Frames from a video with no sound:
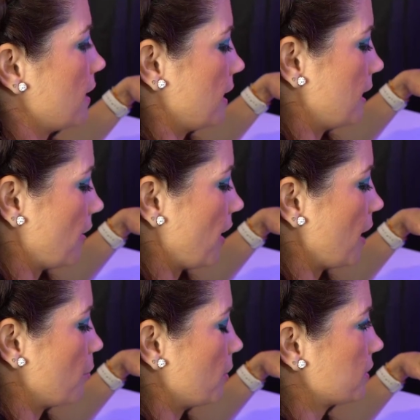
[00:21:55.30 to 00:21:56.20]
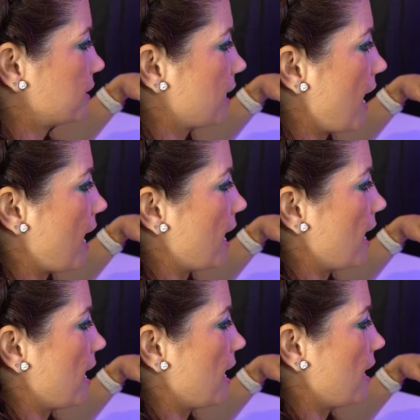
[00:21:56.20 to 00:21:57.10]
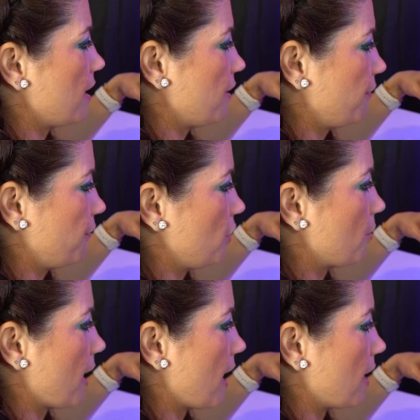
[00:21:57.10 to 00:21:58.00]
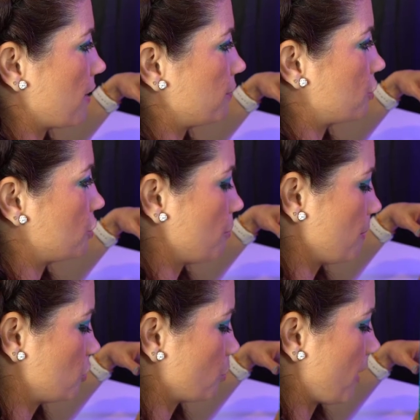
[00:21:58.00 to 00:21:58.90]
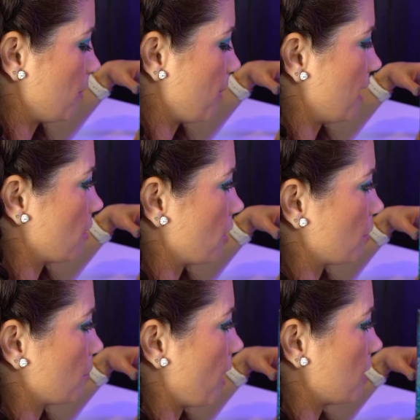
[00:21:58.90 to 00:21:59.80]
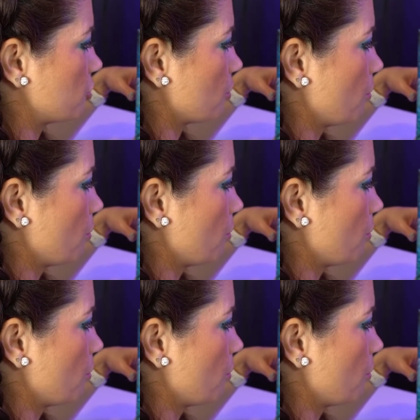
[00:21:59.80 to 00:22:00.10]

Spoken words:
Now I will say, if you have too much white paint on your brush,